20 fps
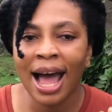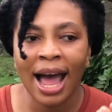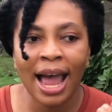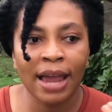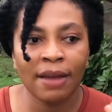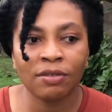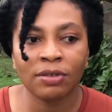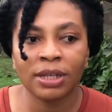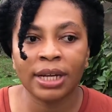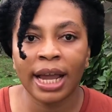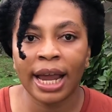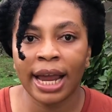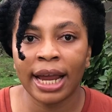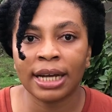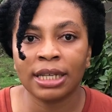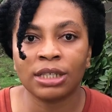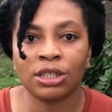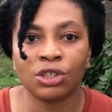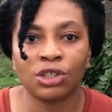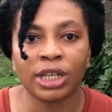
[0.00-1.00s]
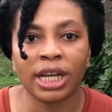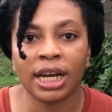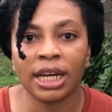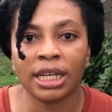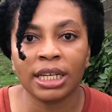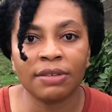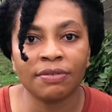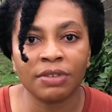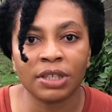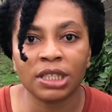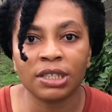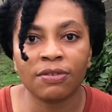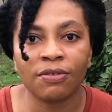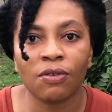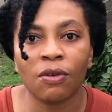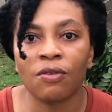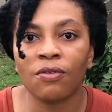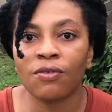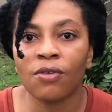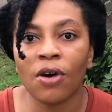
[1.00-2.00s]
I even heard you can leave it
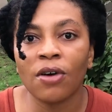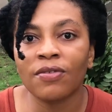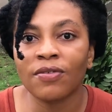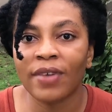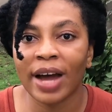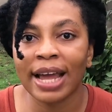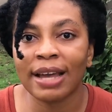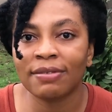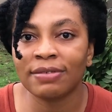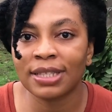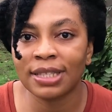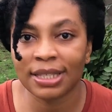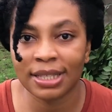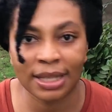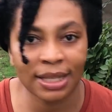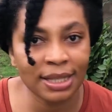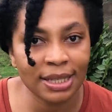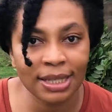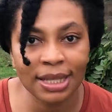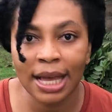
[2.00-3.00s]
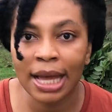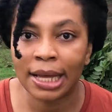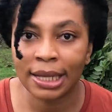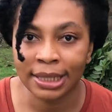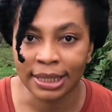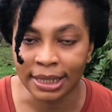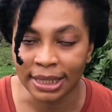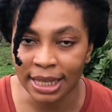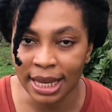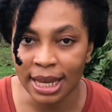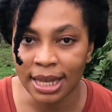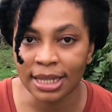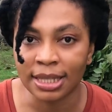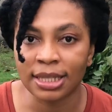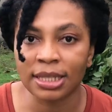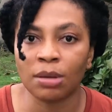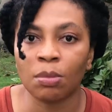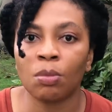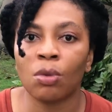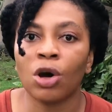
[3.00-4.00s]
for 4, 5, 6
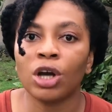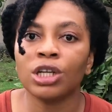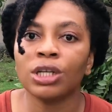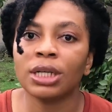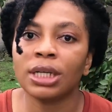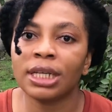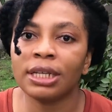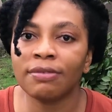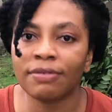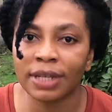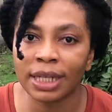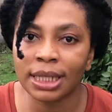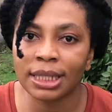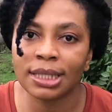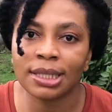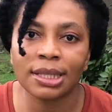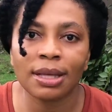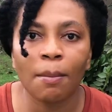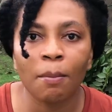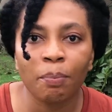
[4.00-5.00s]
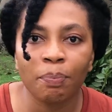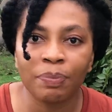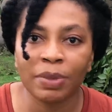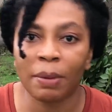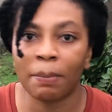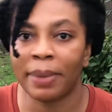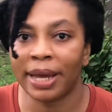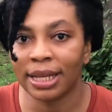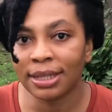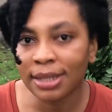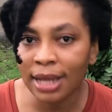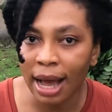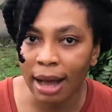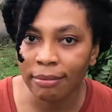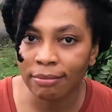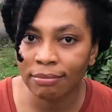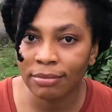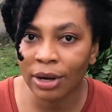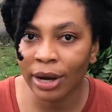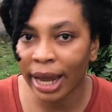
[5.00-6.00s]
days. The more you leave it, the better.
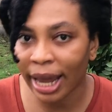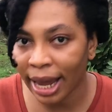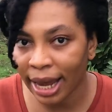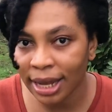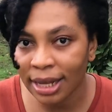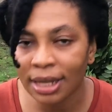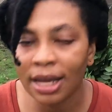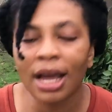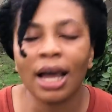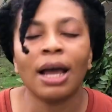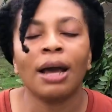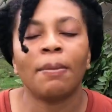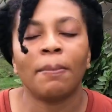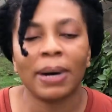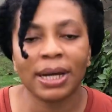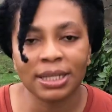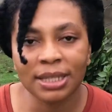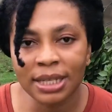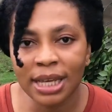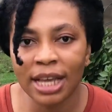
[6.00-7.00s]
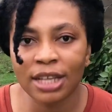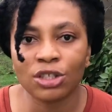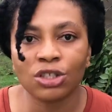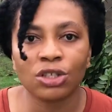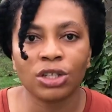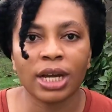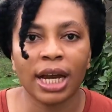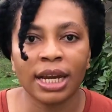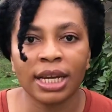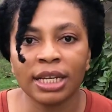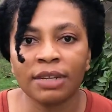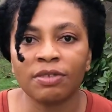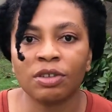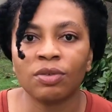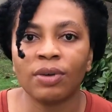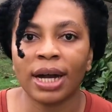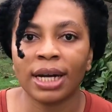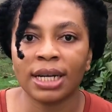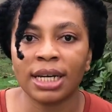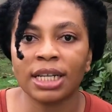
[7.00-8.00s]
Okay, but yes, you can leave
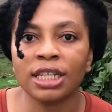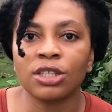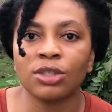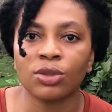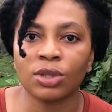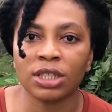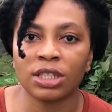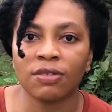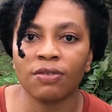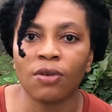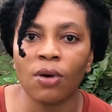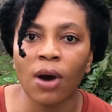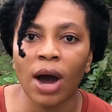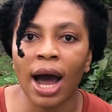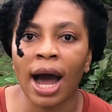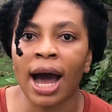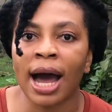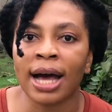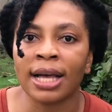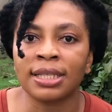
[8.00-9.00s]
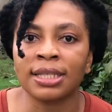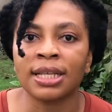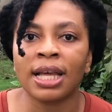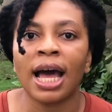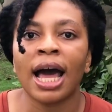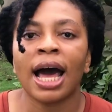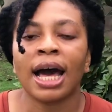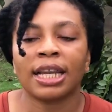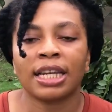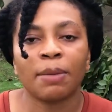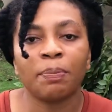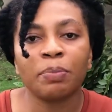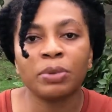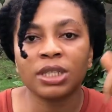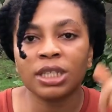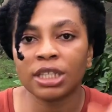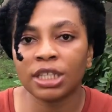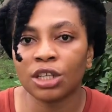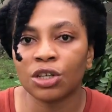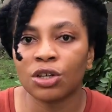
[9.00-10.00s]
it for at least 24 hours and then put
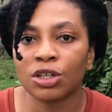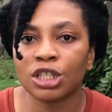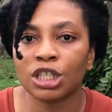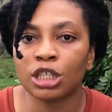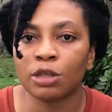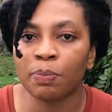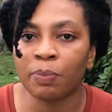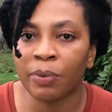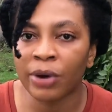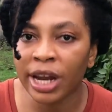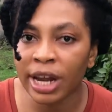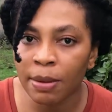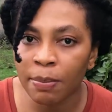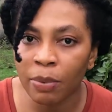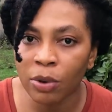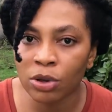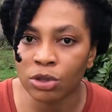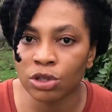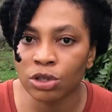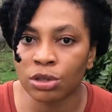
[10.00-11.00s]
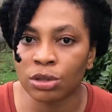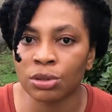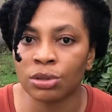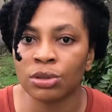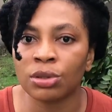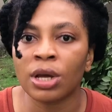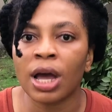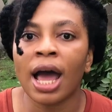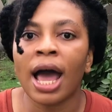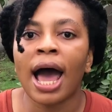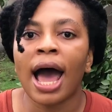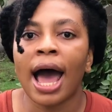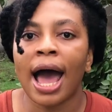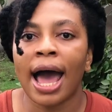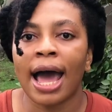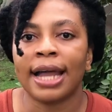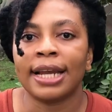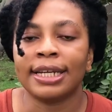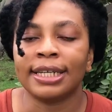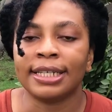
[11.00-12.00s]
it in your spray bottle
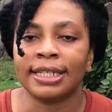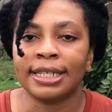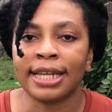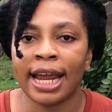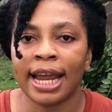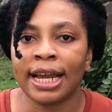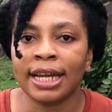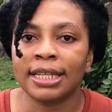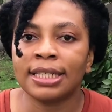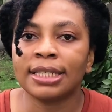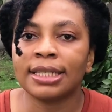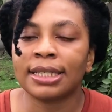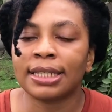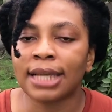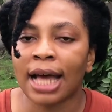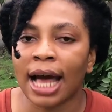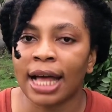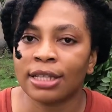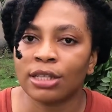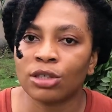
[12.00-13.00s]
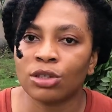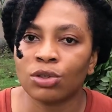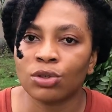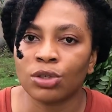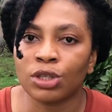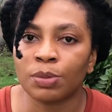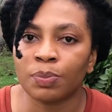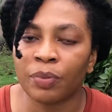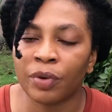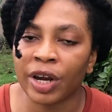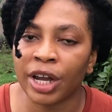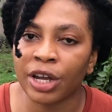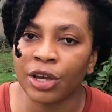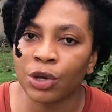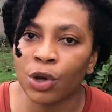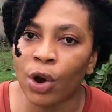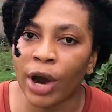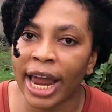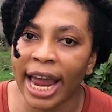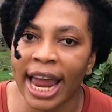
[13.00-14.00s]
and then start to spray
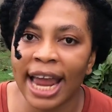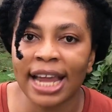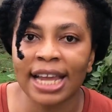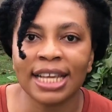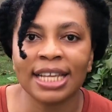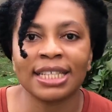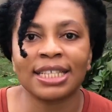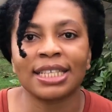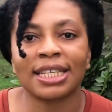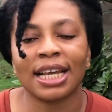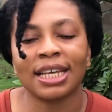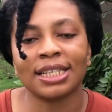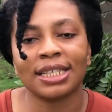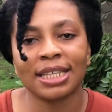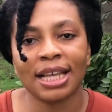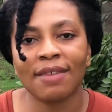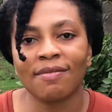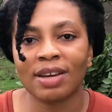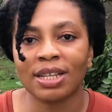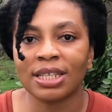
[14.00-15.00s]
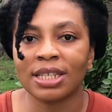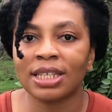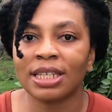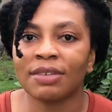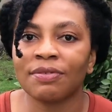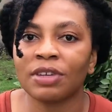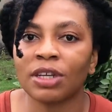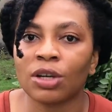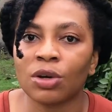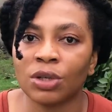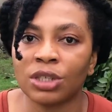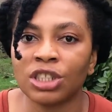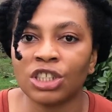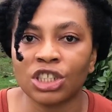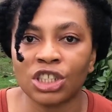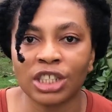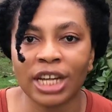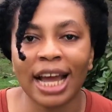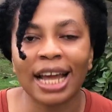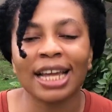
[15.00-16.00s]
your hair. It can serve as a leave-in
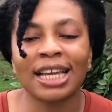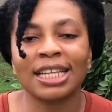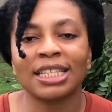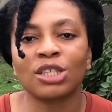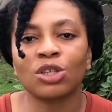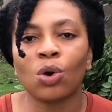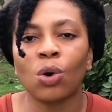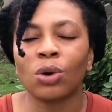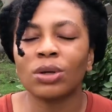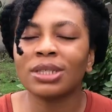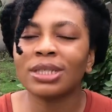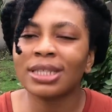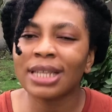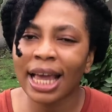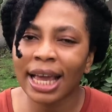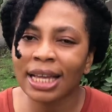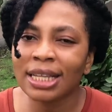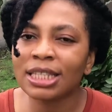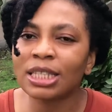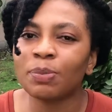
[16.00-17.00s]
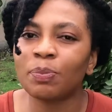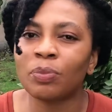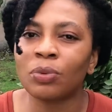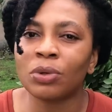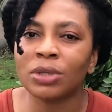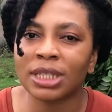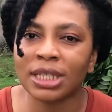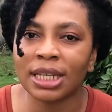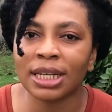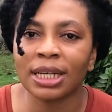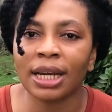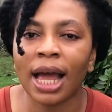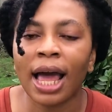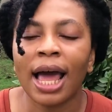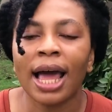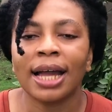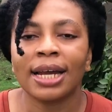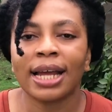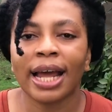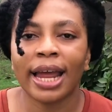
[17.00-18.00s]
conditioner. It contains protein
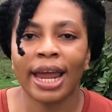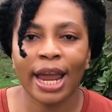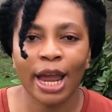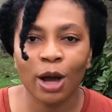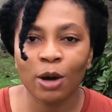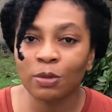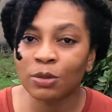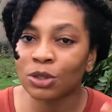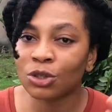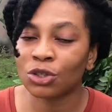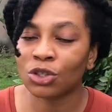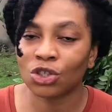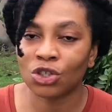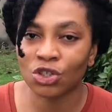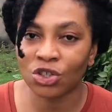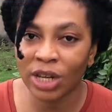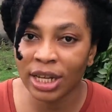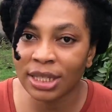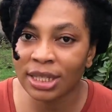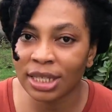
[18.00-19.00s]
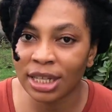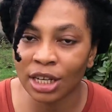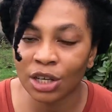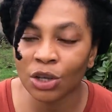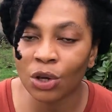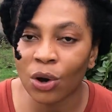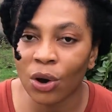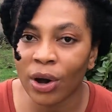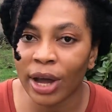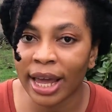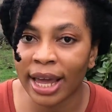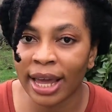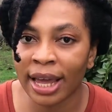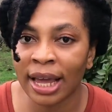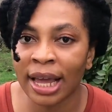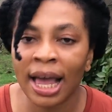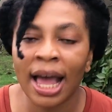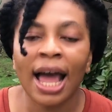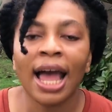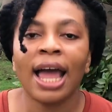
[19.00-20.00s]
that helps to strengthen your
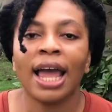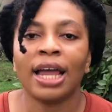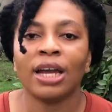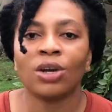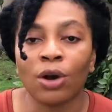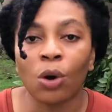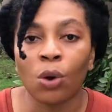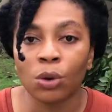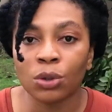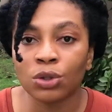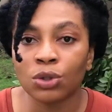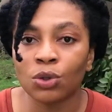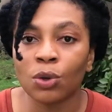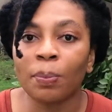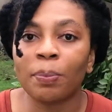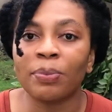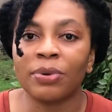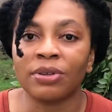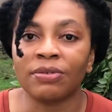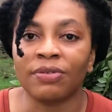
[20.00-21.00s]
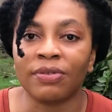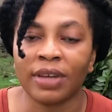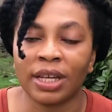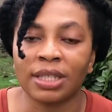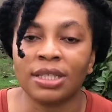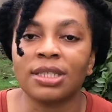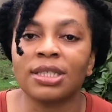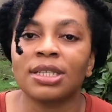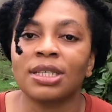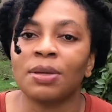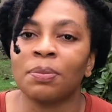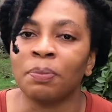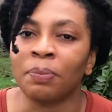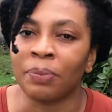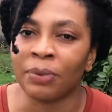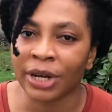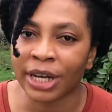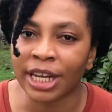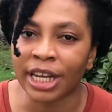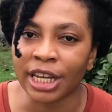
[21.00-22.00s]
hair and also prevent
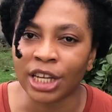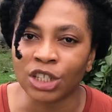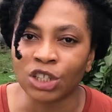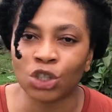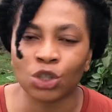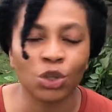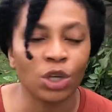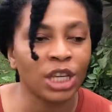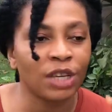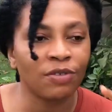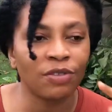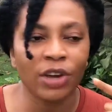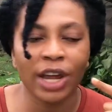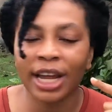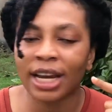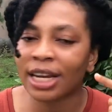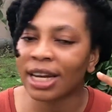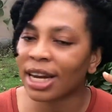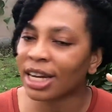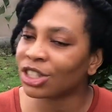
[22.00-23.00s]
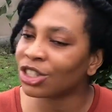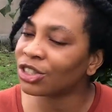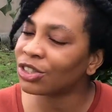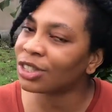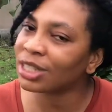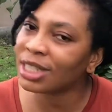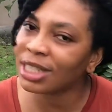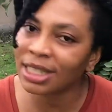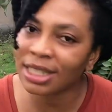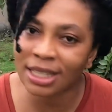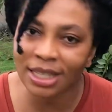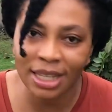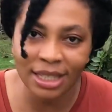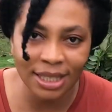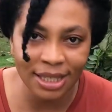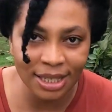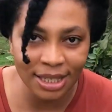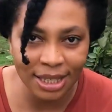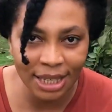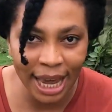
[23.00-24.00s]
breakage. So if you're a naturalista
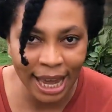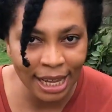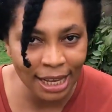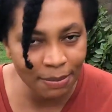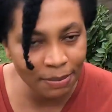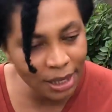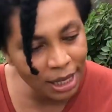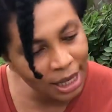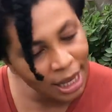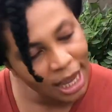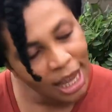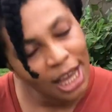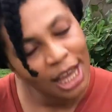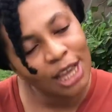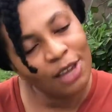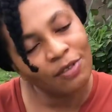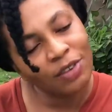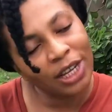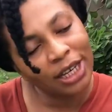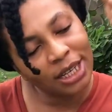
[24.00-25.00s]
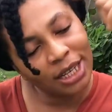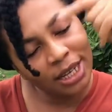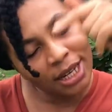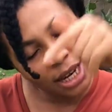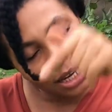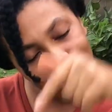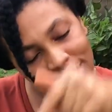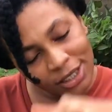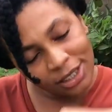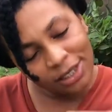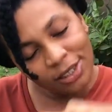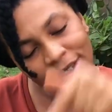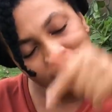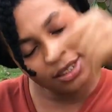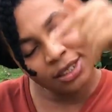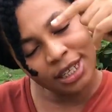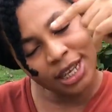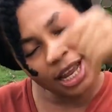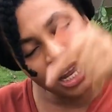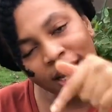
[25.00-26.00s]
just like me, if you're in the natural
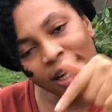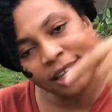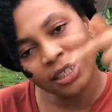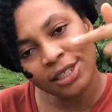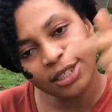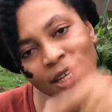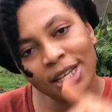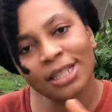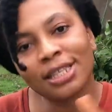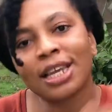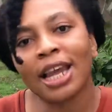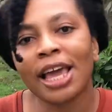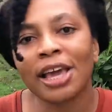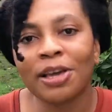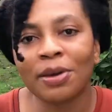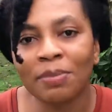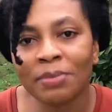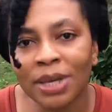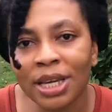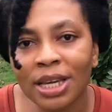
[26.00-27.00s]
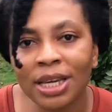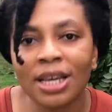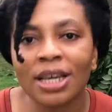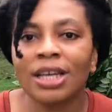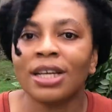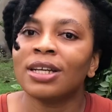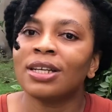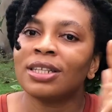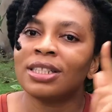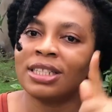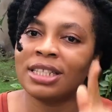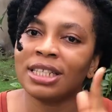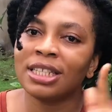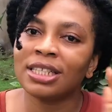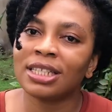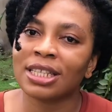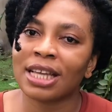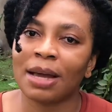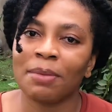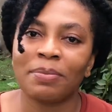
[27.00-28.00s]
gang just like me,
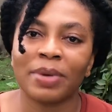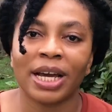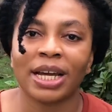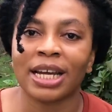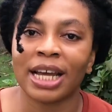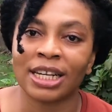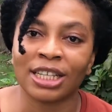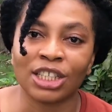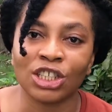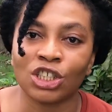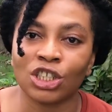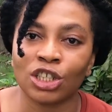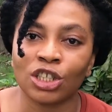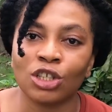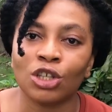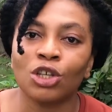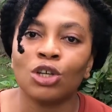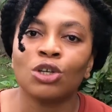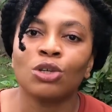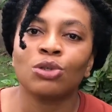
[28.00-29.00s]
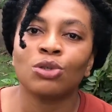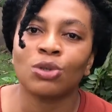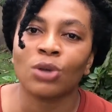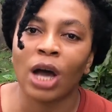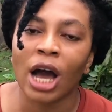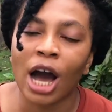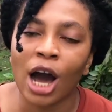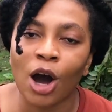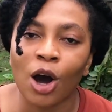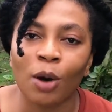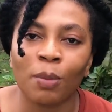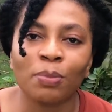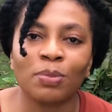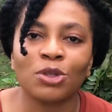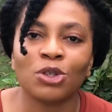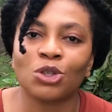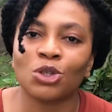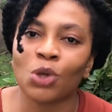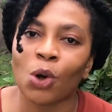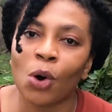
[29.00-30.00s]
this can be an addition to help
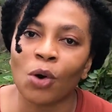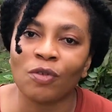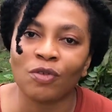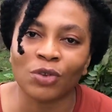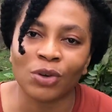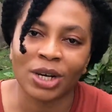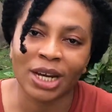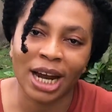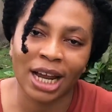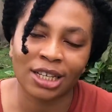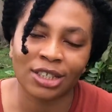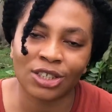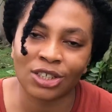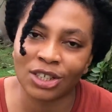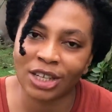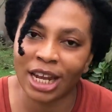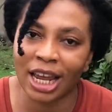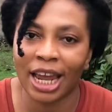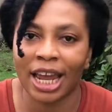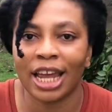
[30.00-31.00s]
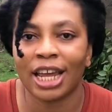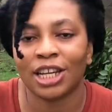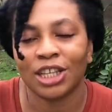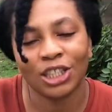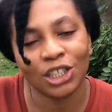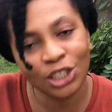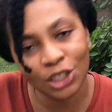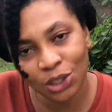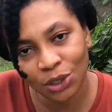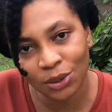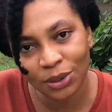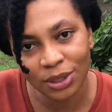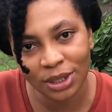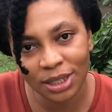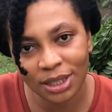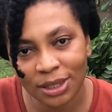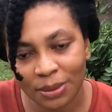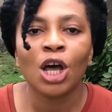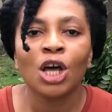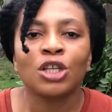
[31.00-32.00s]
solve your natural hair
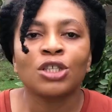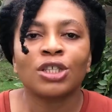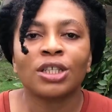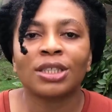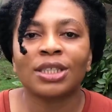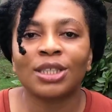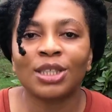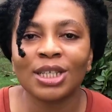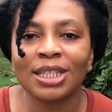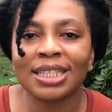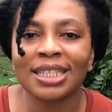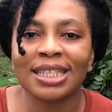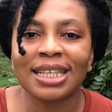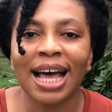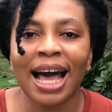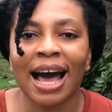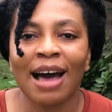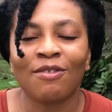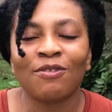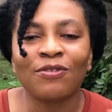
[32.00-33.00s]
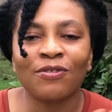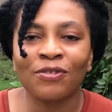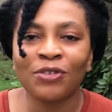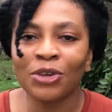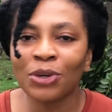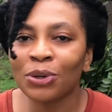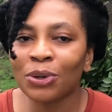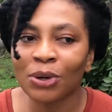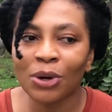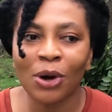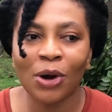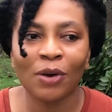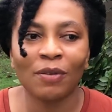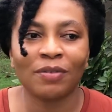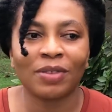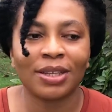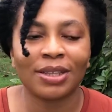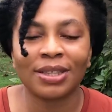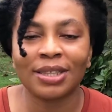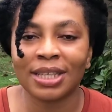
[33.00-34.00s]
issues. So those are few
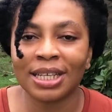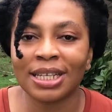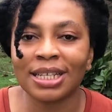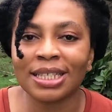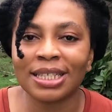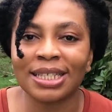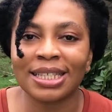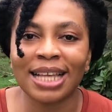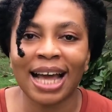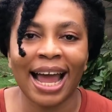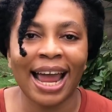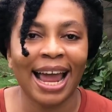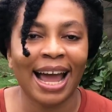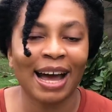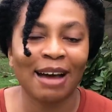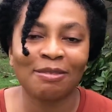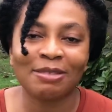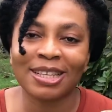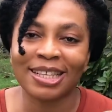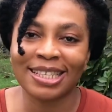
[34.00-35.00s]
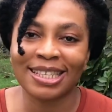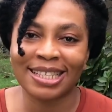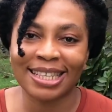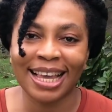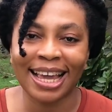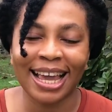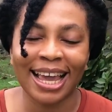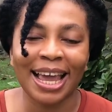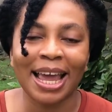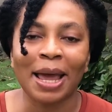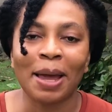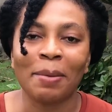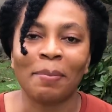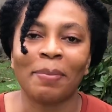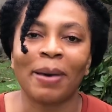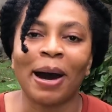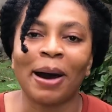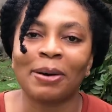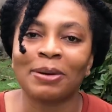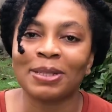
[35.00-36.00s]
of the things I have to say
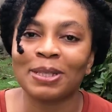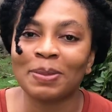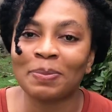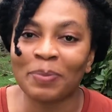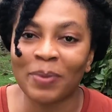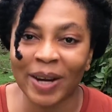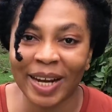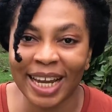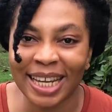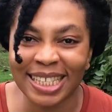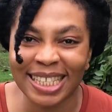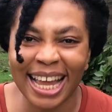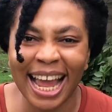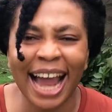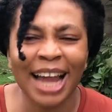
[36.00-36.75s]
about prekese.